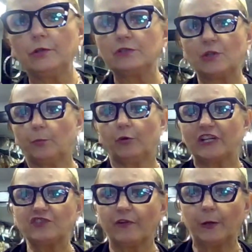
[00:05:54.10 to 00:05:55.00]
use a
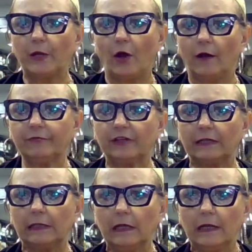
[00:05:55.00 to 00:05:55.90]
brush very
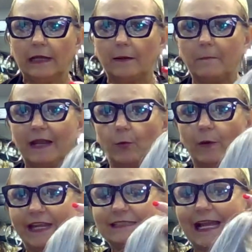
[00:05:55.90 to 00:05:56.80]
often in my
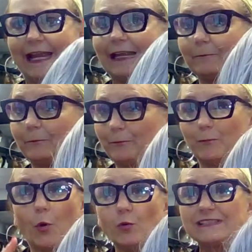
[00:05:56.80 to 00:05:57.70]
wigs. I
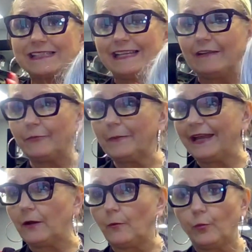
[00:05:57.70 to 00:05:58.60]
mostly, even
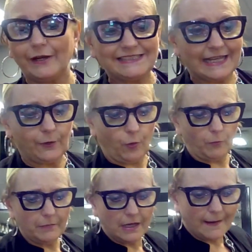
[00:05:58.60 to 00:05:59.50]
my wigs at home,